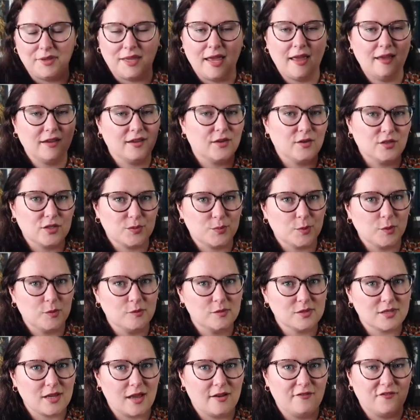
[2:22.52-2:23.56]
getting
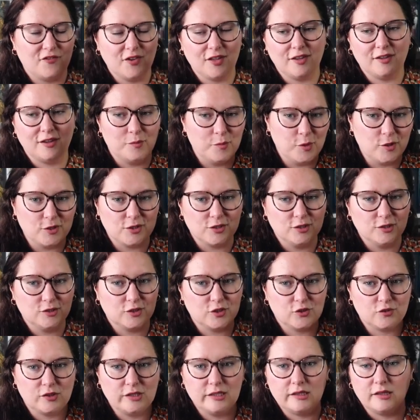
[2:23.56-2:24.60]
goosebumps and feeling emotional
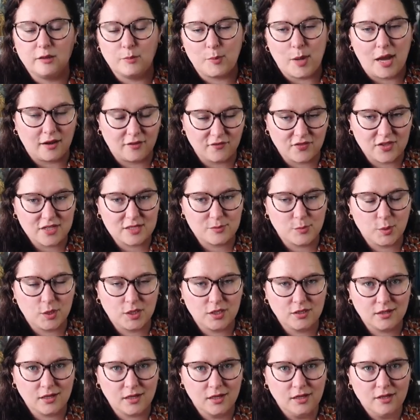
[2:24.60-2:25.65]
just reading the back of this
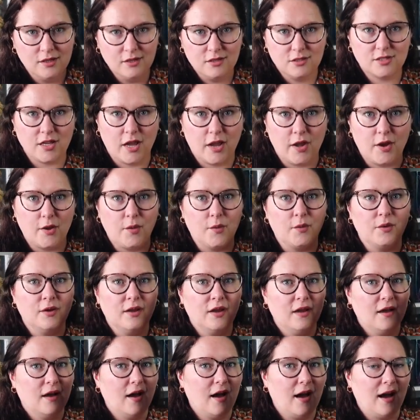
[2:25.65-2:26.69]
book, so
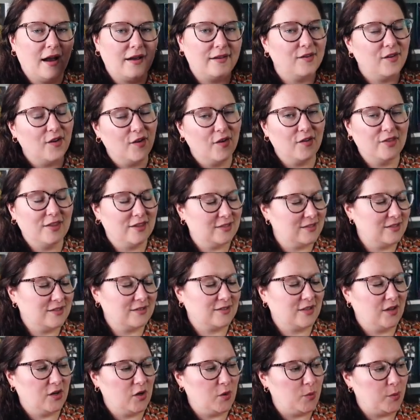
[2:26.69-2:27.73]
I know this is
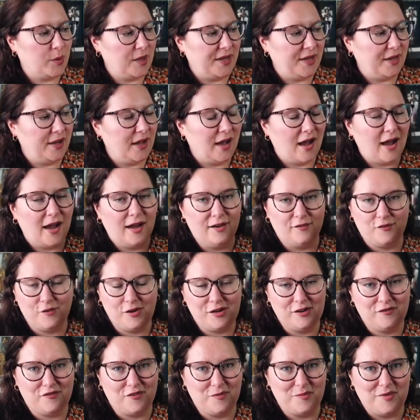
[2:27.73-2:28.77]
going to be a hard
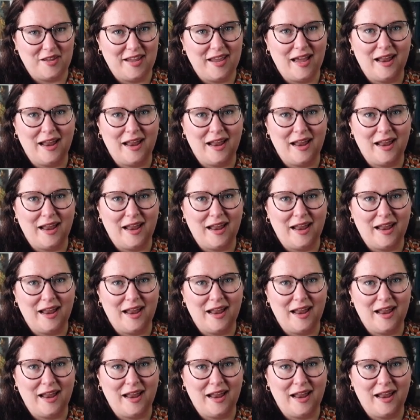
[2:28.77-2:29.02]
read for me